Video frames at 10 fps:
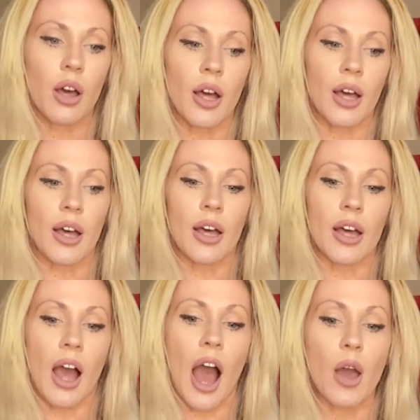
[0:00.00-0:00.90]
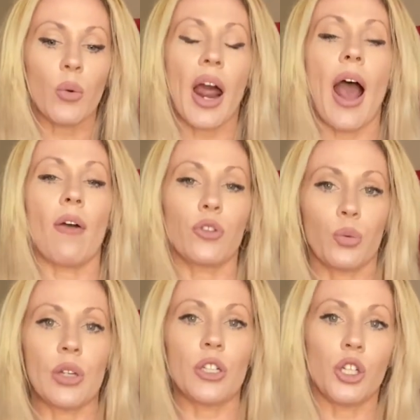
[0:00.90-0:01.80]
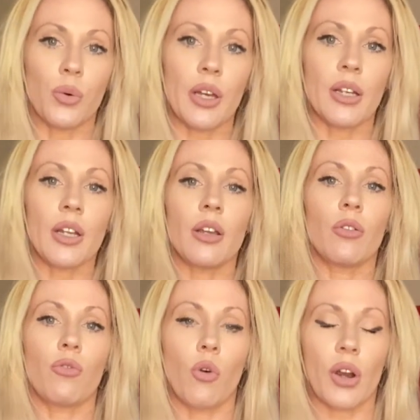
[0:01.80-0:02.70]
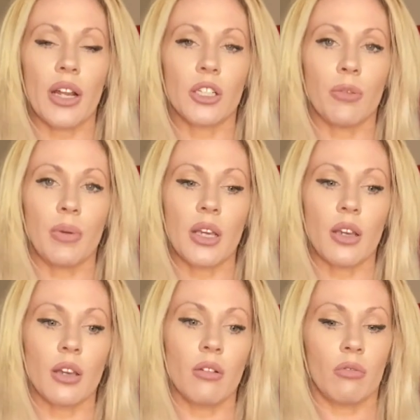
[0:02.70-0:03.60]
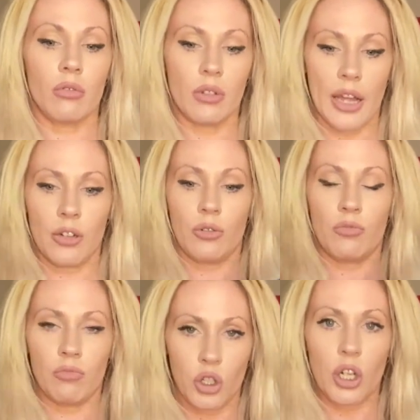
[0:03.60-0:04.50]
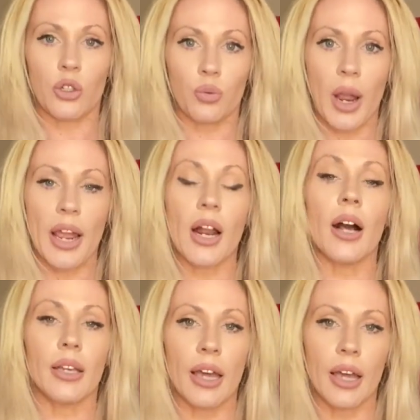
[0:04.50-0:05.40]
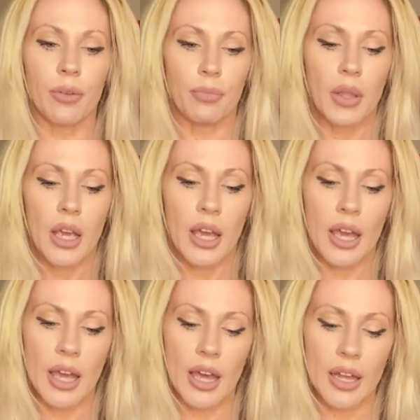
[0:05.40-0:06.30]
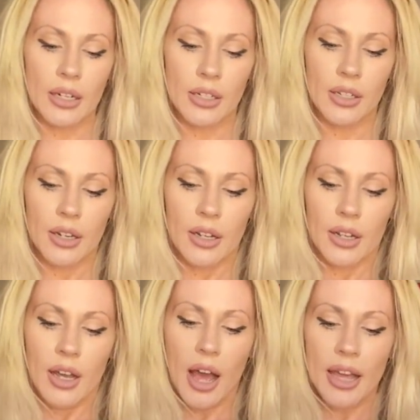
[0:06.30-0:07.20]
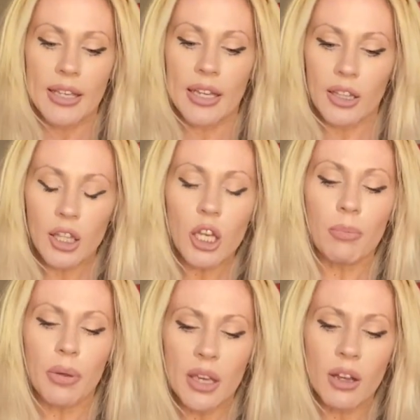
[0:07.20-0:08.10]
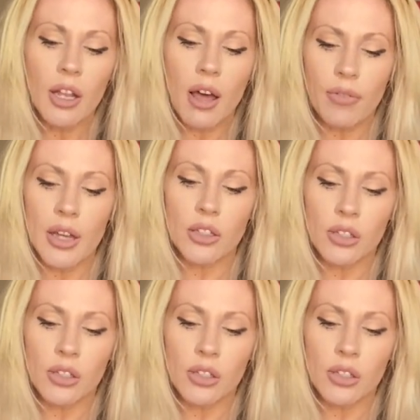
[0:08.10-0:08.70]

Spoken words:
I would have to redo it for it to be like just right again. And I get the appeal of it,